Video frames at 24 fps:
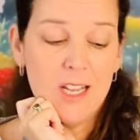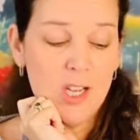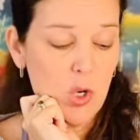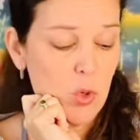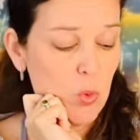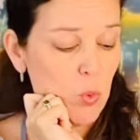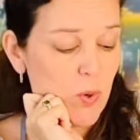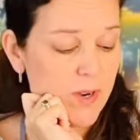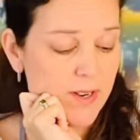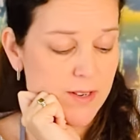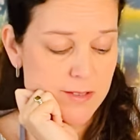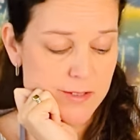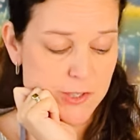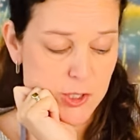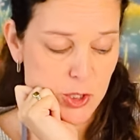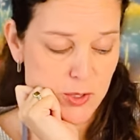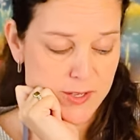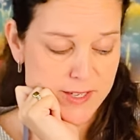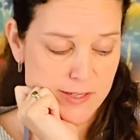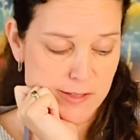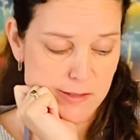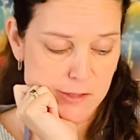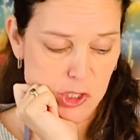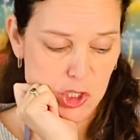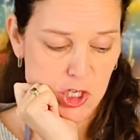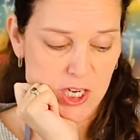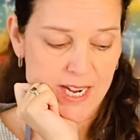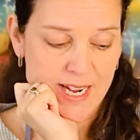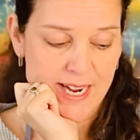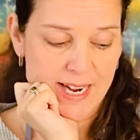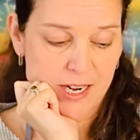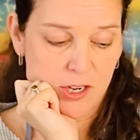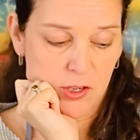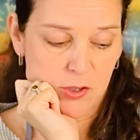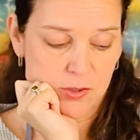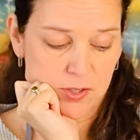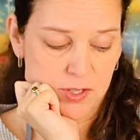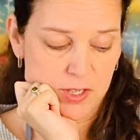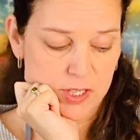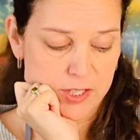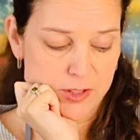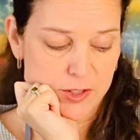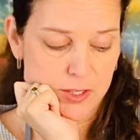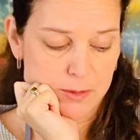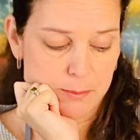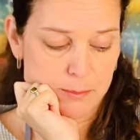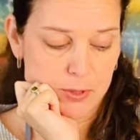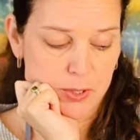Where is your inner child in
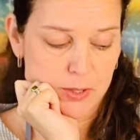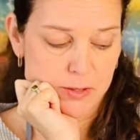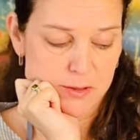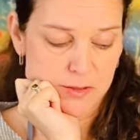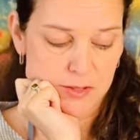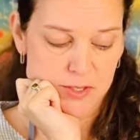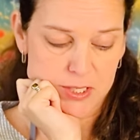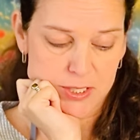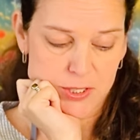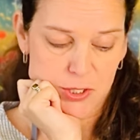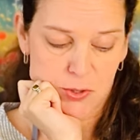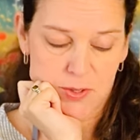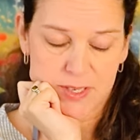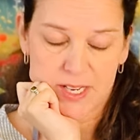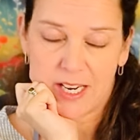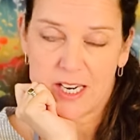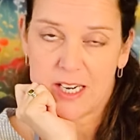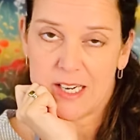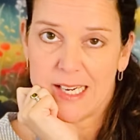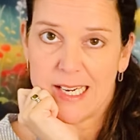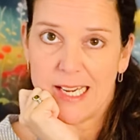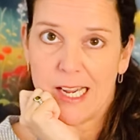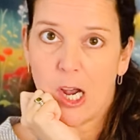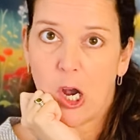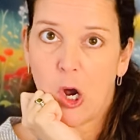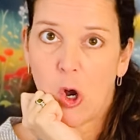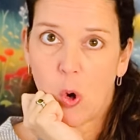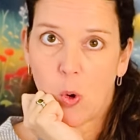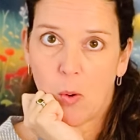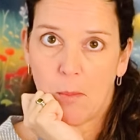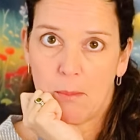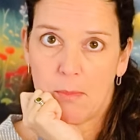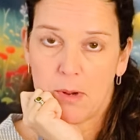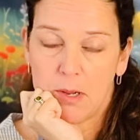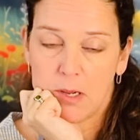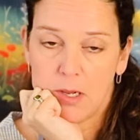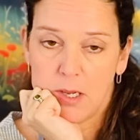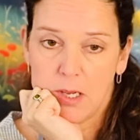the burdens that you carry at home?